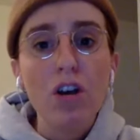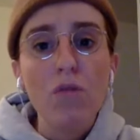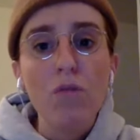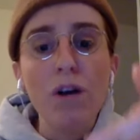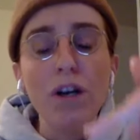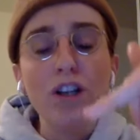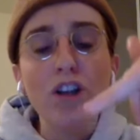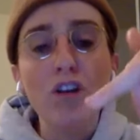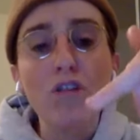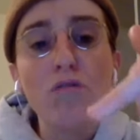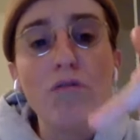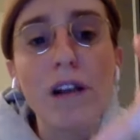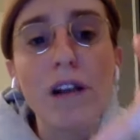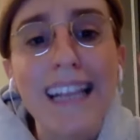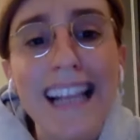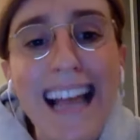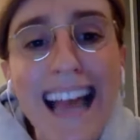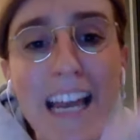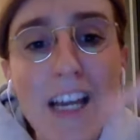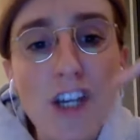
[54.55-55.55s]
We do
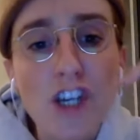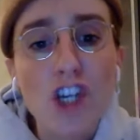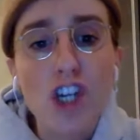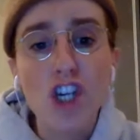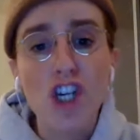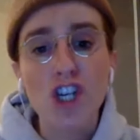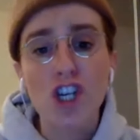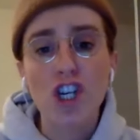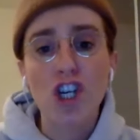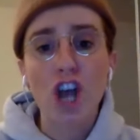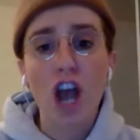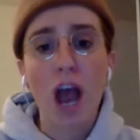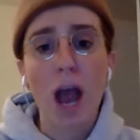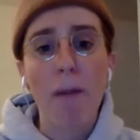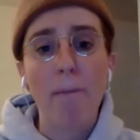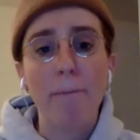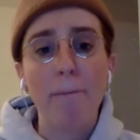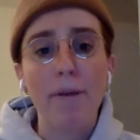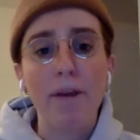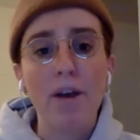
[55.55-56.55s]

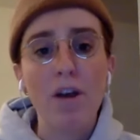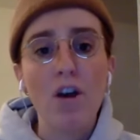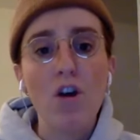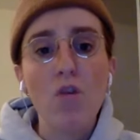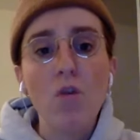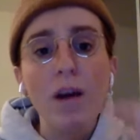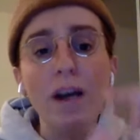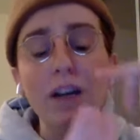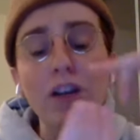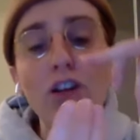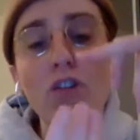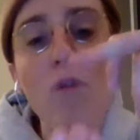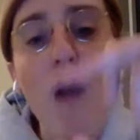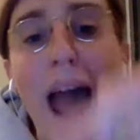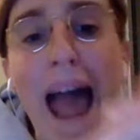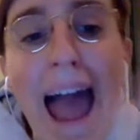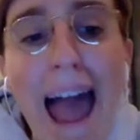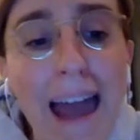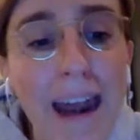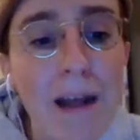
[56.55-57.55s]
relationship. We do
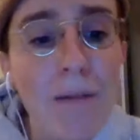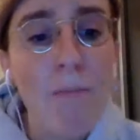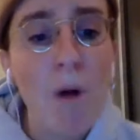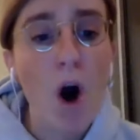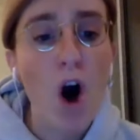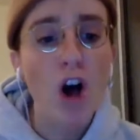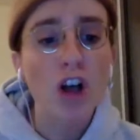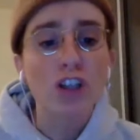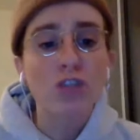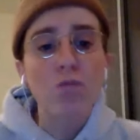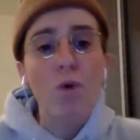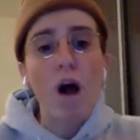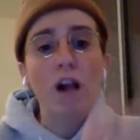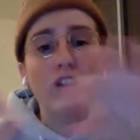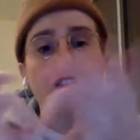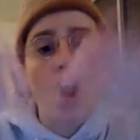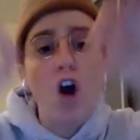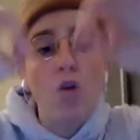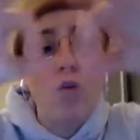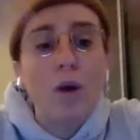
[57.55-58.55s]
animals.
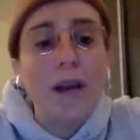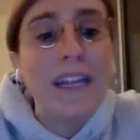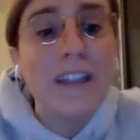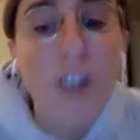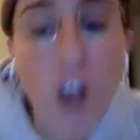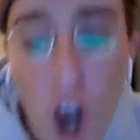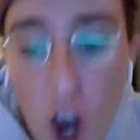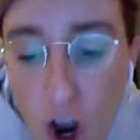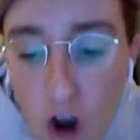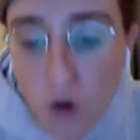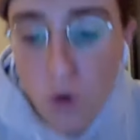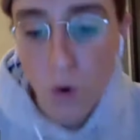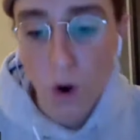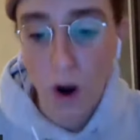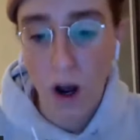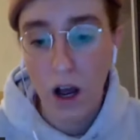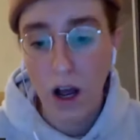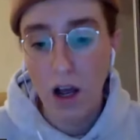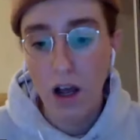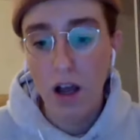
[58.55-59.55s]
What don't we
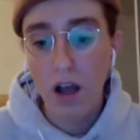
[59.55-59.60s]
do?